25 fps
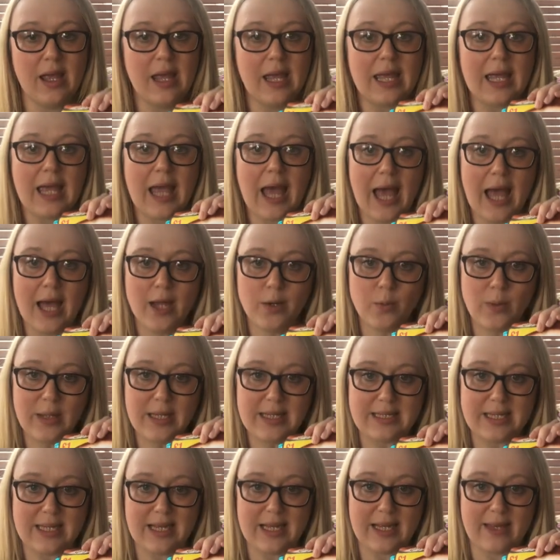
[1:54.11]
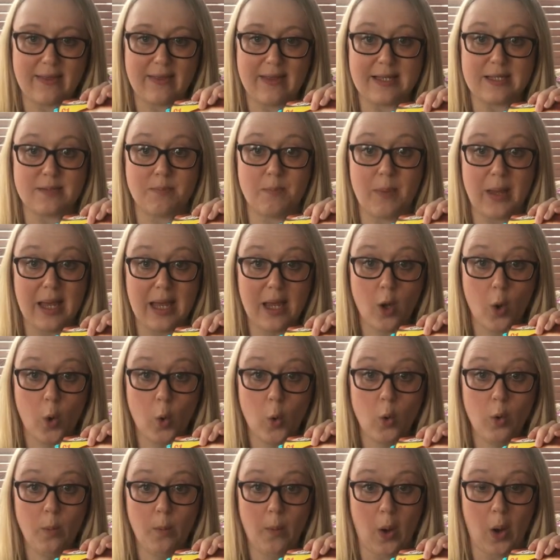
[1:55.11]
Can we take this big
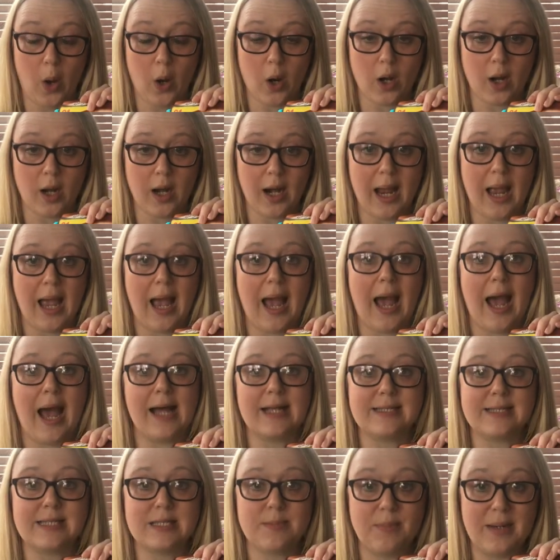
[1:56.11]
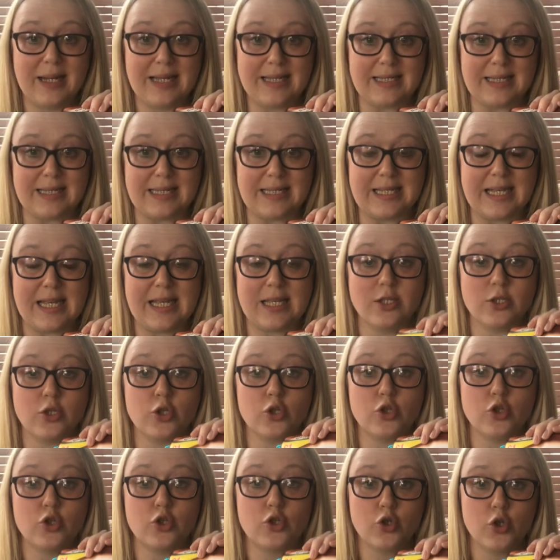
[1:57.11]
whole bar and split it
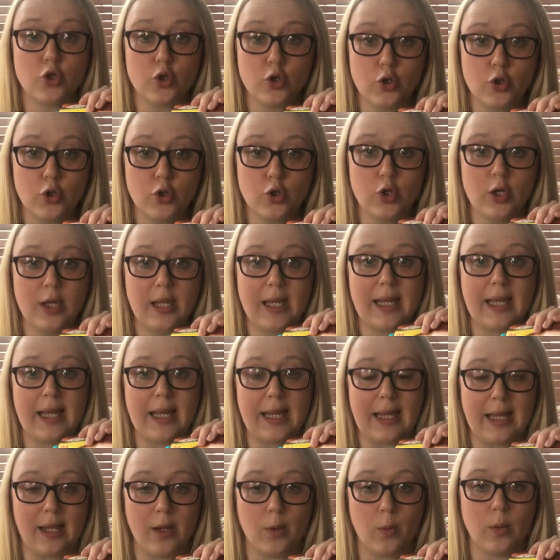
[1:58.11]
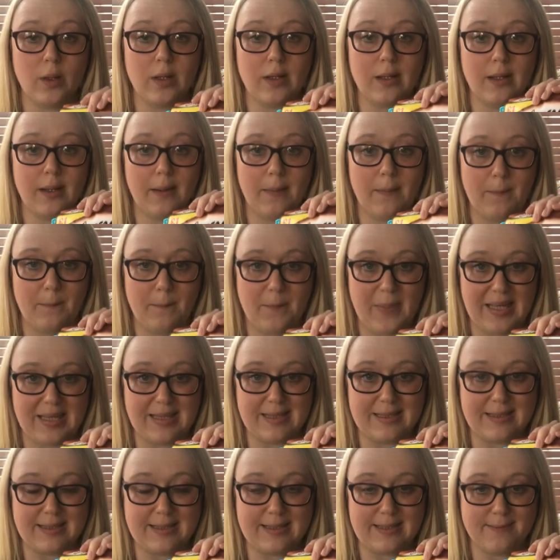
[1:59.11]
into two equal
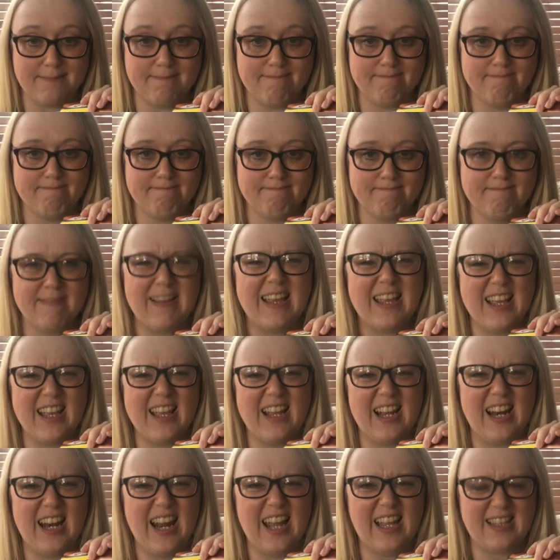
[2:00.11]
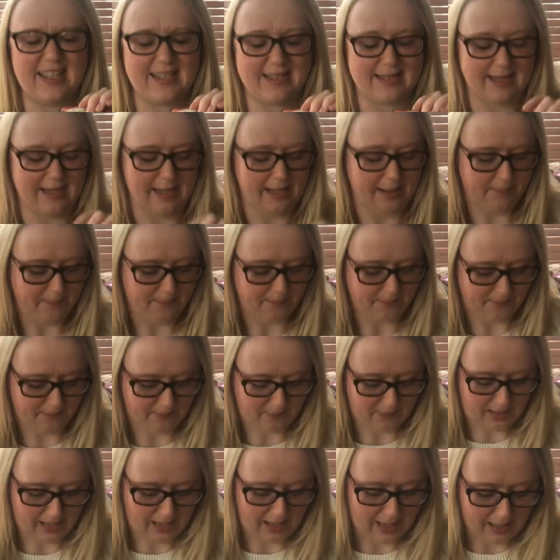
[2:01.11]
bits? Let's see.
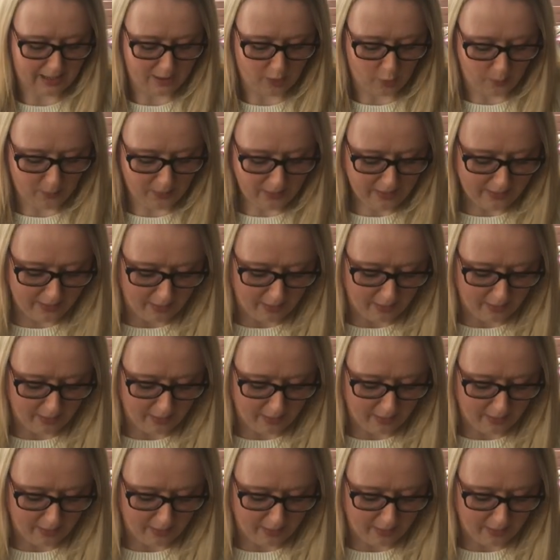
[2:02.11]
I'll open it